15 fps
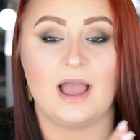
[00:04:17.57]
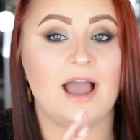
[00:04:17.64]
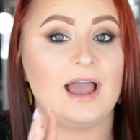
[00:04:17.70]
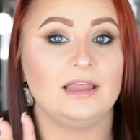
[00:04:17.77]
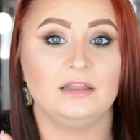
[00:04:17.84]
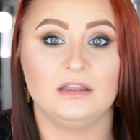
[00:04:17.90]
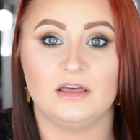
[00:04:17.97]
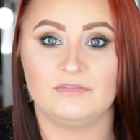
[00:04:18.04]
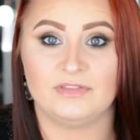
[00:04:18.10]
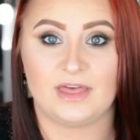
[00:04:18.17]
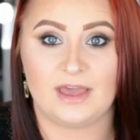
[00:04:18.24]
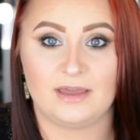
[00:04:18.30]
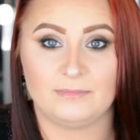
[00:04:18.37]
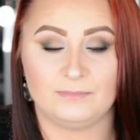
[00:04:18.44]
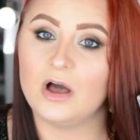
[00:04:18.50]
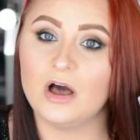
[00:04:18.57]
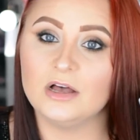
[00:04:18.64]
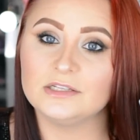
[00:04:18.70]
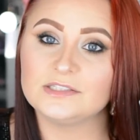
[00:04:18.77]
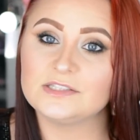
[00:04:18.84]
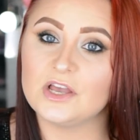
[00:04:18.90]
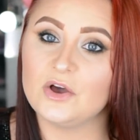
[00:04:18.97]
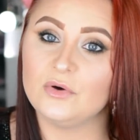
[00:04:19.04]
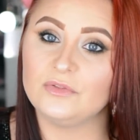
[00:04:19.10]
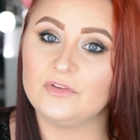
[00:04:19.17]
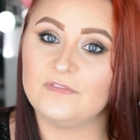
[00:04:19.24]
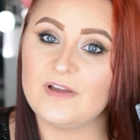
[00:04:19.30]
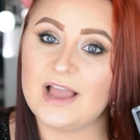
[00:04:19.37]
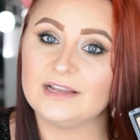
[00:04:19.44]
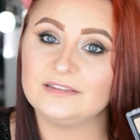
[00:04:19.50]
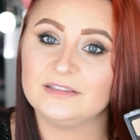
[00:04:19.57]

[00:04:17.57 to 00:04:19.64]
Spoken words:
I love that. Also, the fact